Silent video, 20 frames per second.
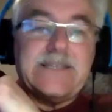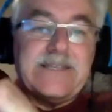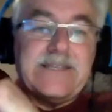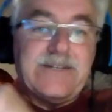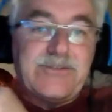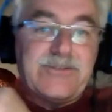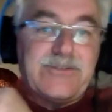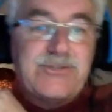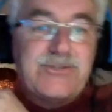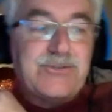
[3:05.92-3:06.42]

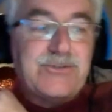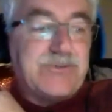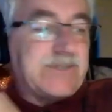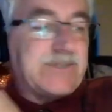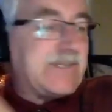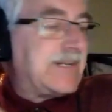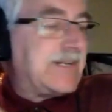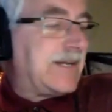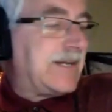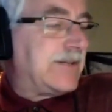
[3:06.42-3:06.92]
out
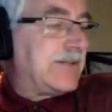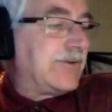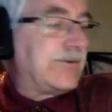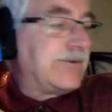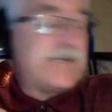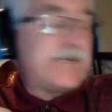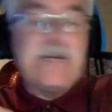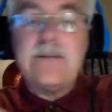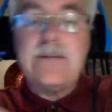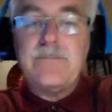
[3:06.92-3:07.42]
shoots. And I
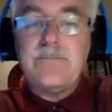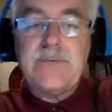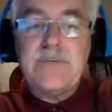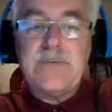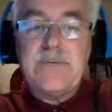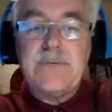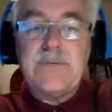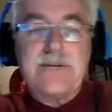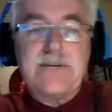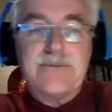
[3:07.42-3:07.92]
learned that
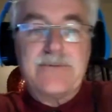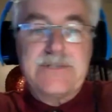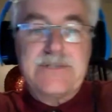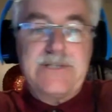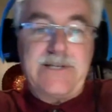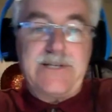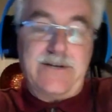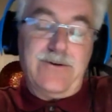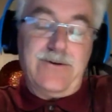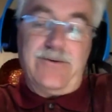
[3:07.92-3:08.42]
because I was
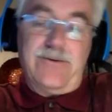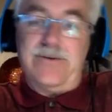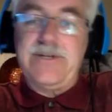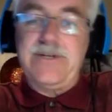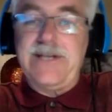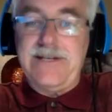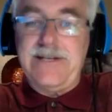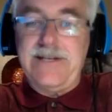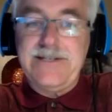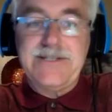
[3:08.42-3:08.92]
saying, oh,
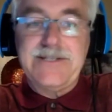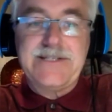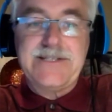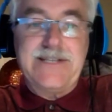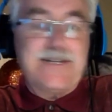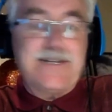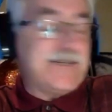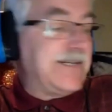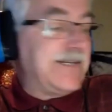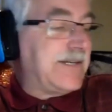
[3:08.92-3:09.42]
okay, this
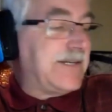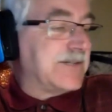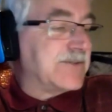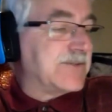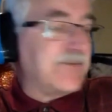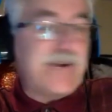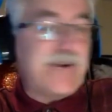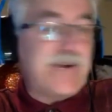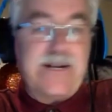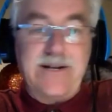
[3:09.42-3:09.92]
technique is
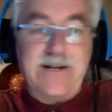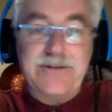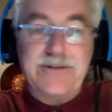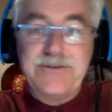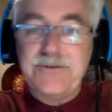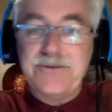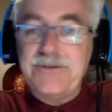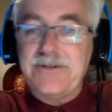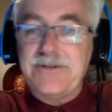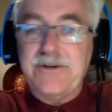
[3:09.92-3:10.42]
great. I'll
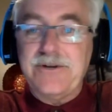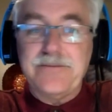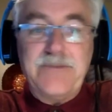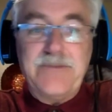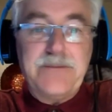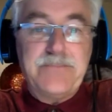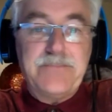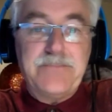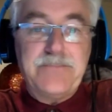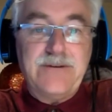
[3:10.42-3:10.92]
do it on
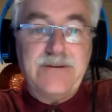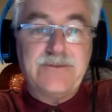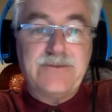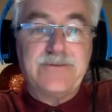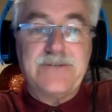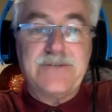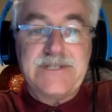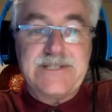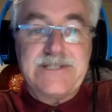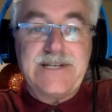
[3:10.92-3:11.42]
my pear
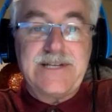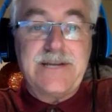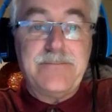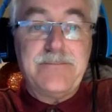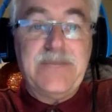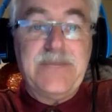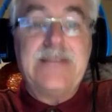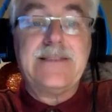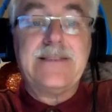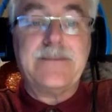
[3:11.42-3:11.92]
trees. And I
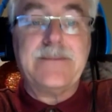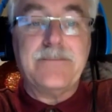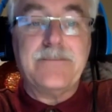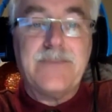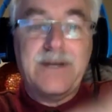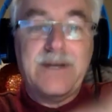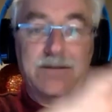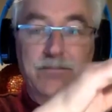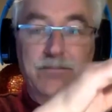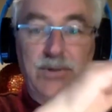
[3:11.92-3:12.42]
bent them
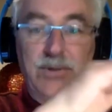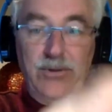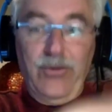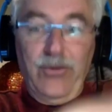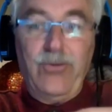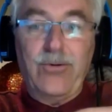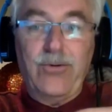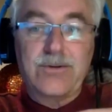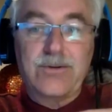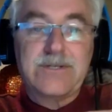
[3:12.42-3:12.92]

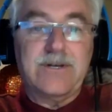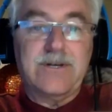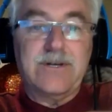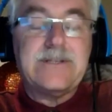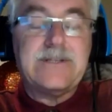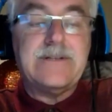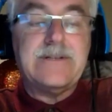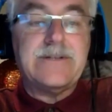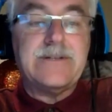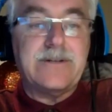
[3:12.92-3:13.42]
below
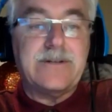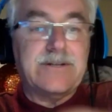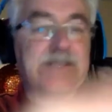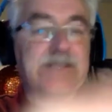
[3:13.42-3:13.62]
horizontal, and all of a